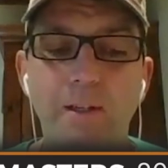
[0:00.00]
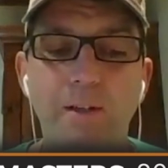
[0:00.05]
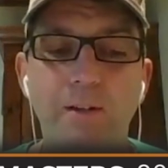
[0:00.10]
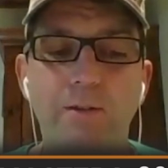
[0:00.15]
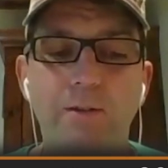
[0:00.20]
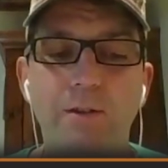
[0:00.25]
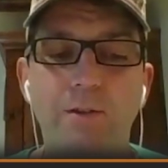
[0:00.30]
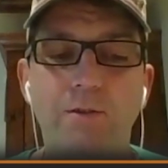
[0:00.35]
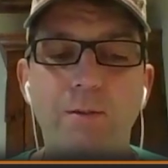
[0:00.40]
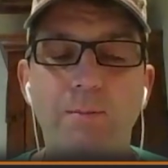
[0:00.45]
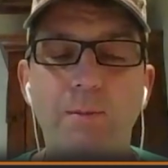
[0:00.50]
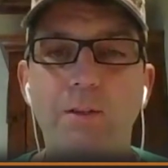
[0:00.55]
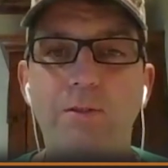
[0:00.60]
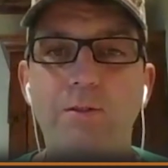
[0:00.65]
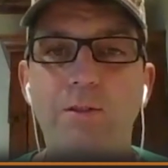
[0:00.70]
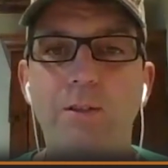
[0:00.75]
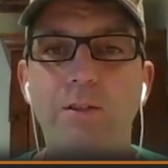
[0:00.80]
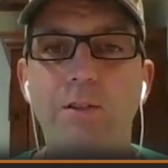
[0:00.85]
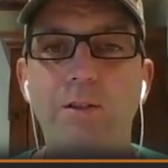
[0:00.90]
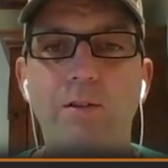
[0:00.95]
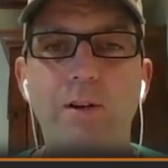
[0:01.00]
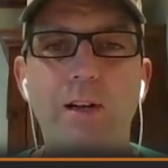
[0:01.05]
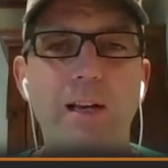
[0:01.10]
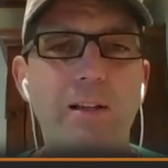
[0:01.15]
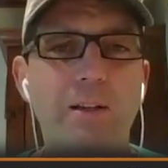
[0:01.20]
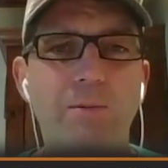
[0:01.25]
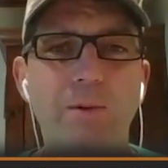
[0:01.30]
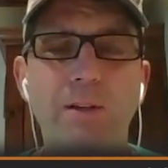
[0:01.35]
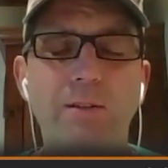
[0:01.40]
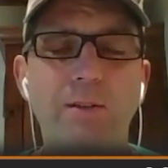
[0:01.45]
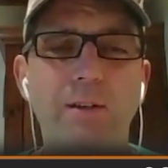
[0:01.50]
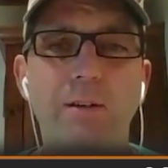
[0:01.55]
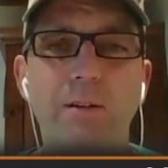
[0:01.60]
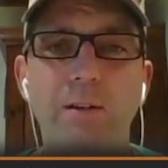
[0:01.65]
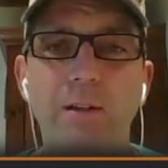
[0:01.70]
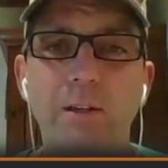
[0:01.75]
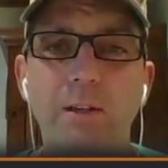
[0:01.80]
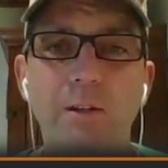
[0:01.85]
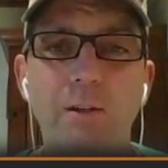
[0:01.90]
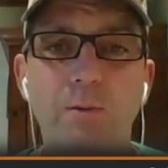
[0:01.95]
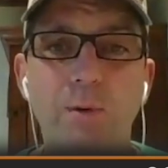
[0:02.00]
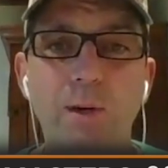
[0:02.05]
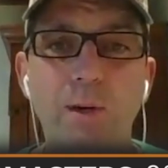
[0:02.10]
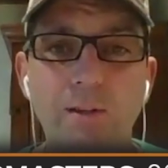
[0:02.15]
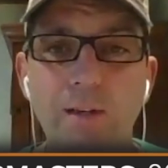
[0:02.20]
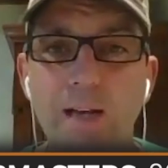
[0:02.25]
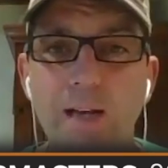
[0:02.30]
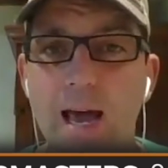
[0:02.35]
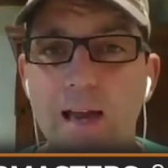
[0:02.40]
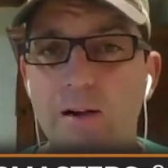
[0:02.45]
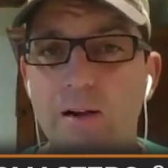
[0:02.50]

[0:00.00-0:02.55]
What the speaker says: So somebody starts going out, and the reason I